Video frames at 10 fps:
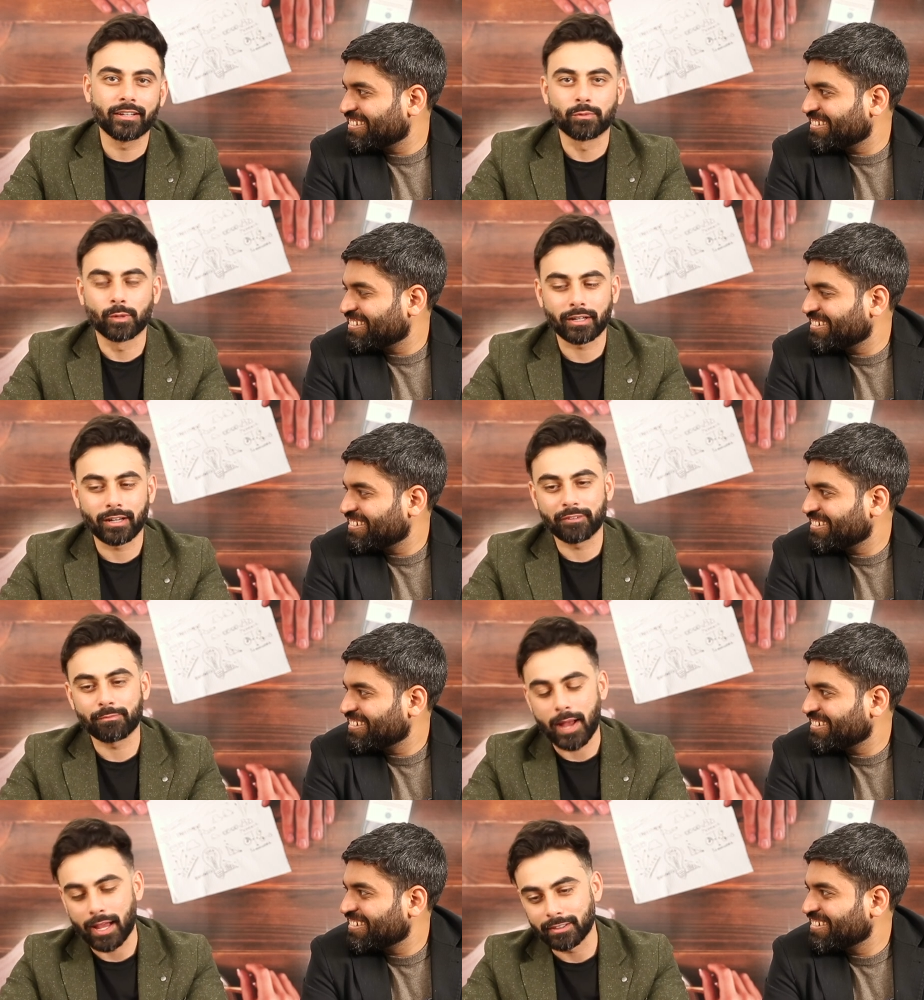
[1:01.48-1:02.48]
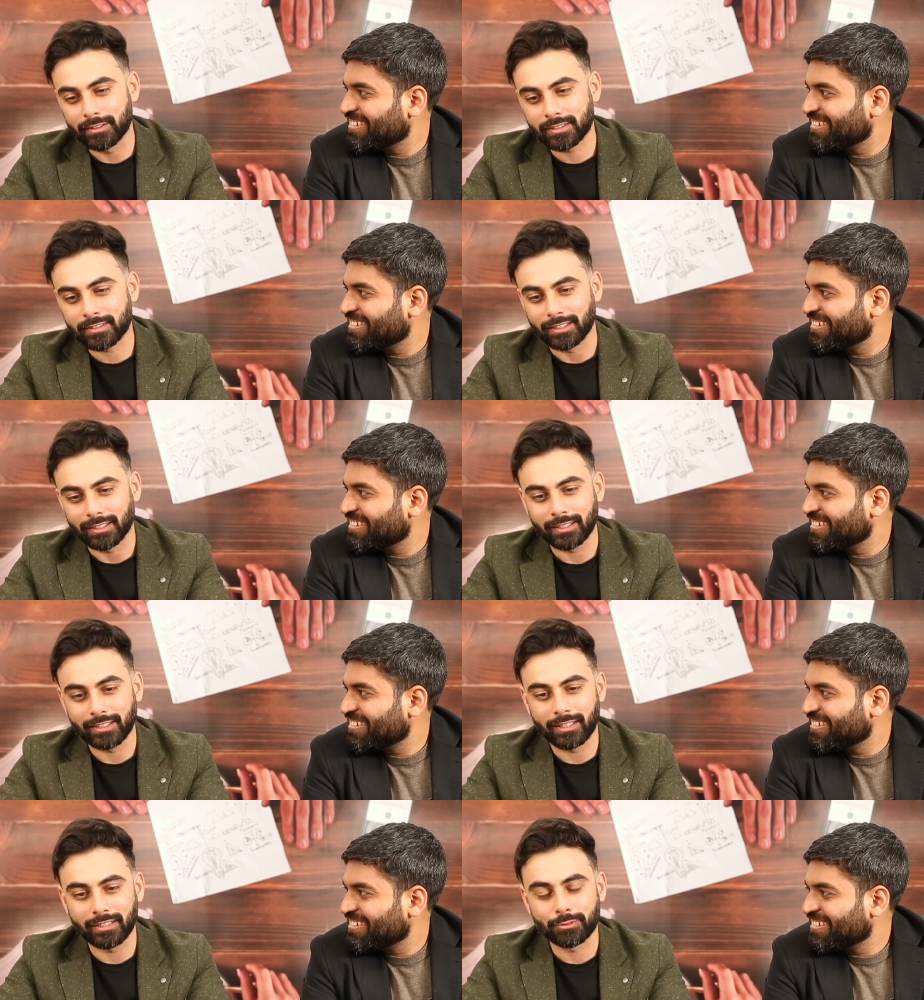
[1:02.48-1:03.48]
Speaker 1: a work-life balance
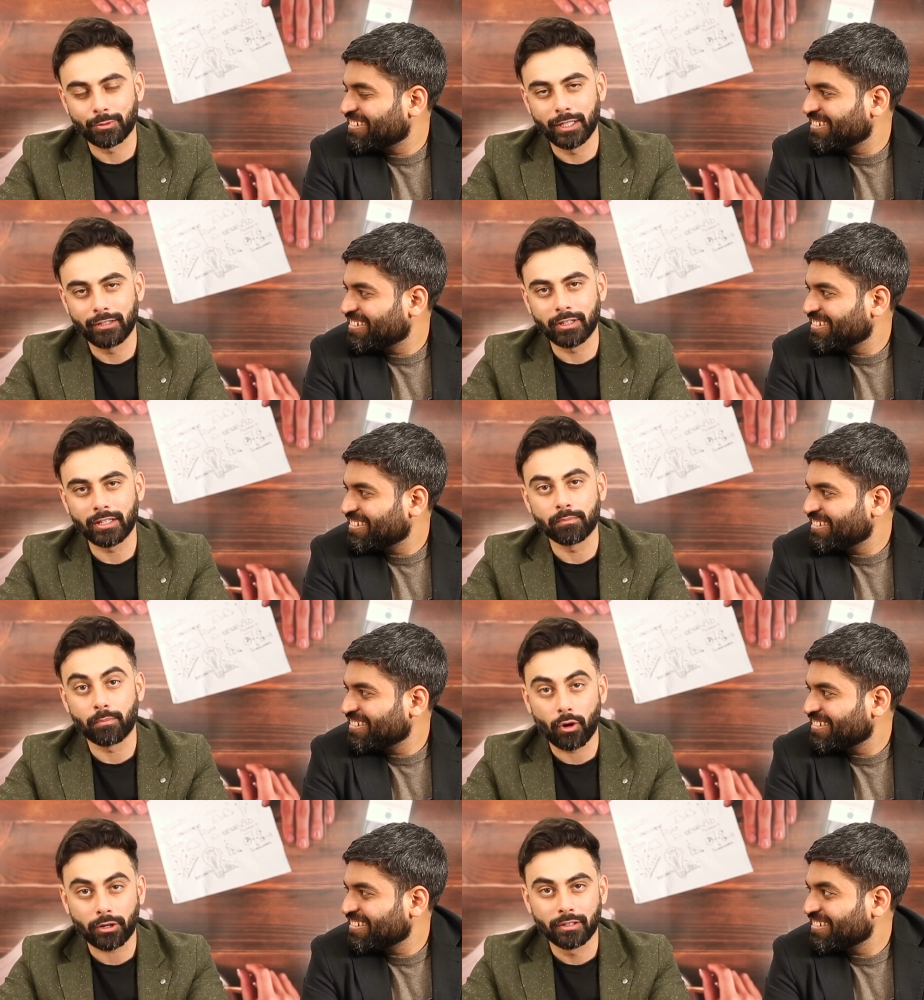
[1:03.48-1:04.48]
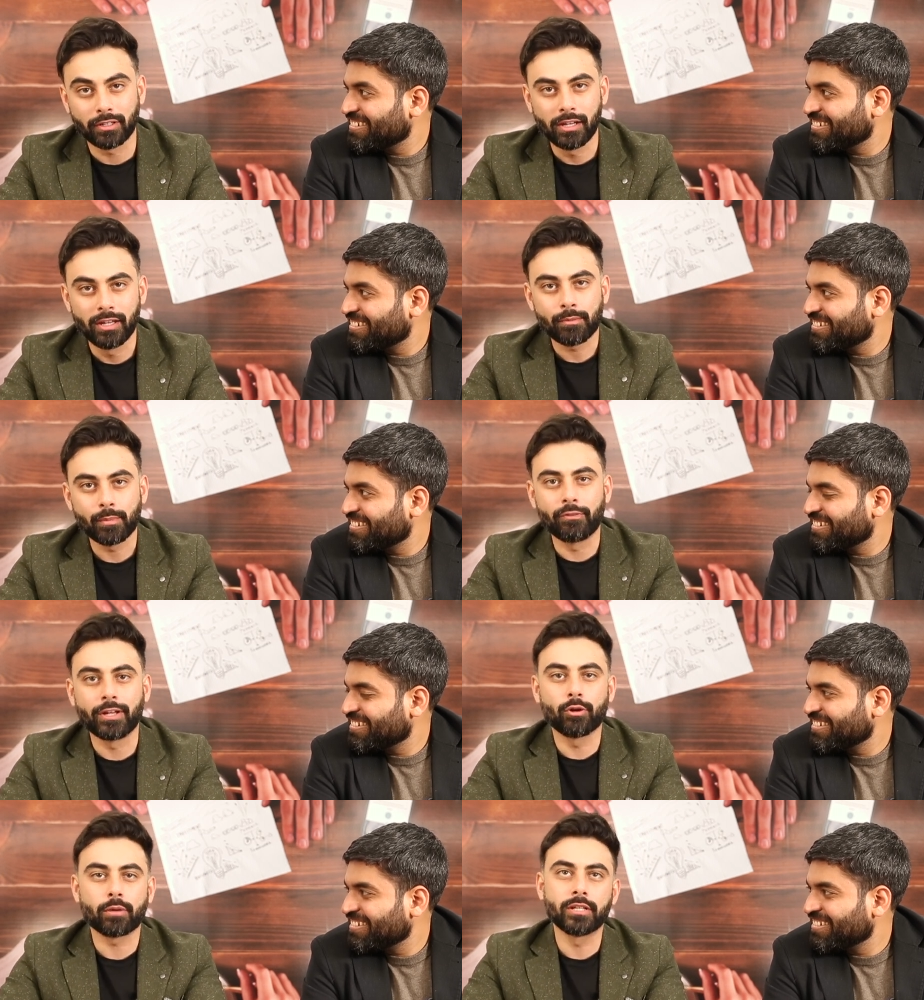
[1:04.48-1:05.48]
is really important. But
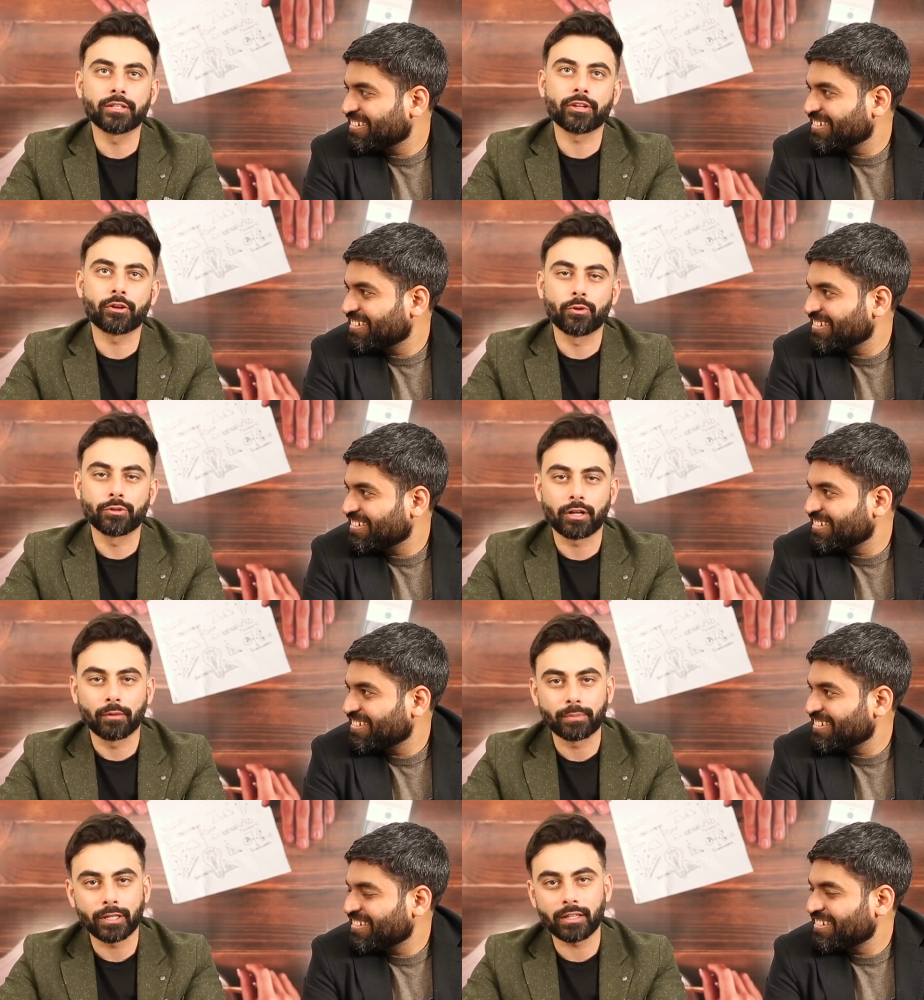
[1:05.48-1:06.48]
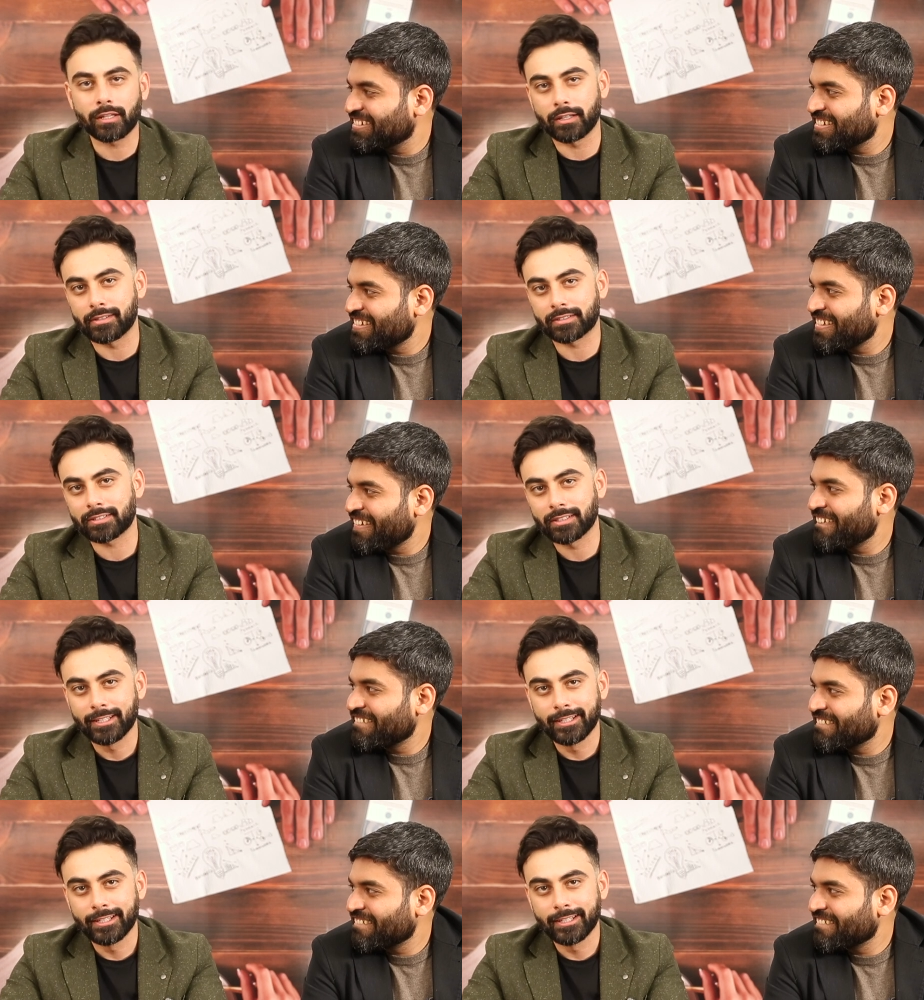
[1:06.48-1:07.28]
when you are building your own company, it is